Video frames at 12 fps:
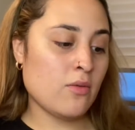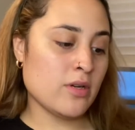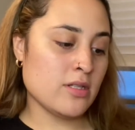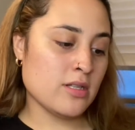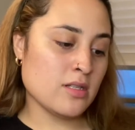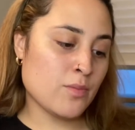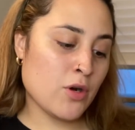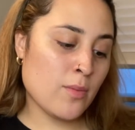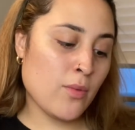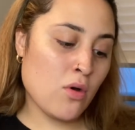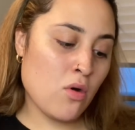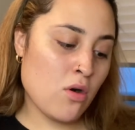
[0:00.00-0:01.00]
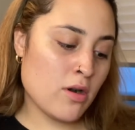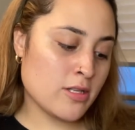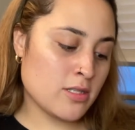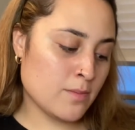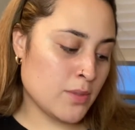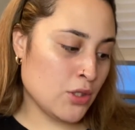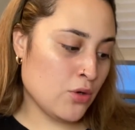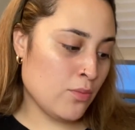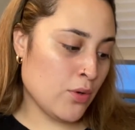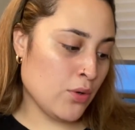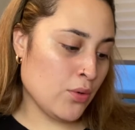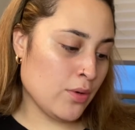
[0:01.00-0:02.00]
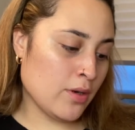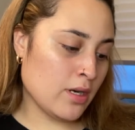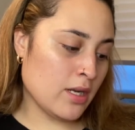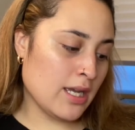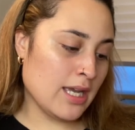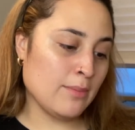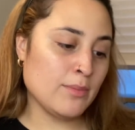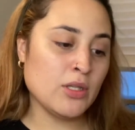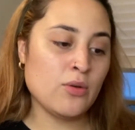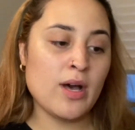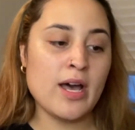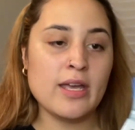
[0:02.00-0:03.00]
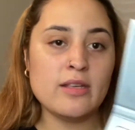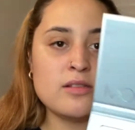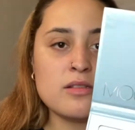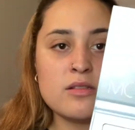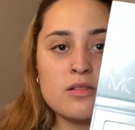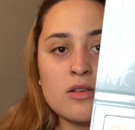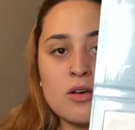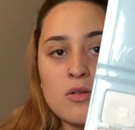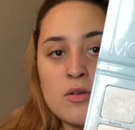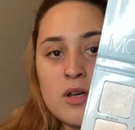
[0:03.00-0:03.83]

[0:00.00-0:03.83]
is this? Purple Horse, Blue Moon, and Blue Eyes. So